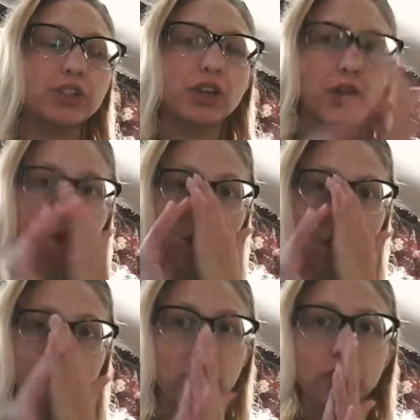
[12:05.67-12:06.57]
So
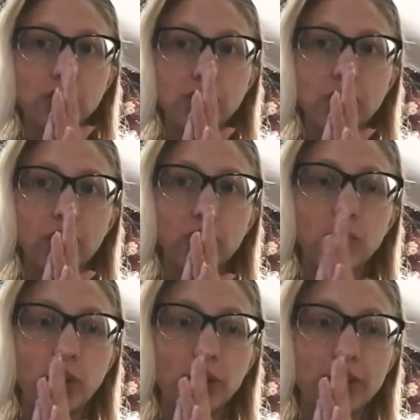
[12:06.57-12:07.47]
any question that
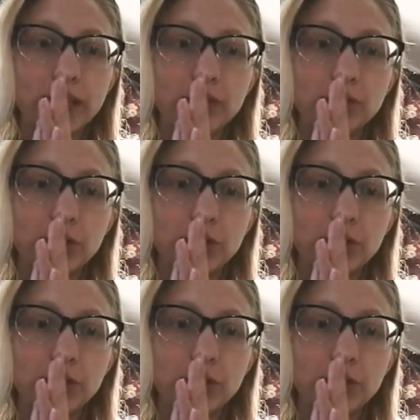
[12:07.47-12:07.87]
you want them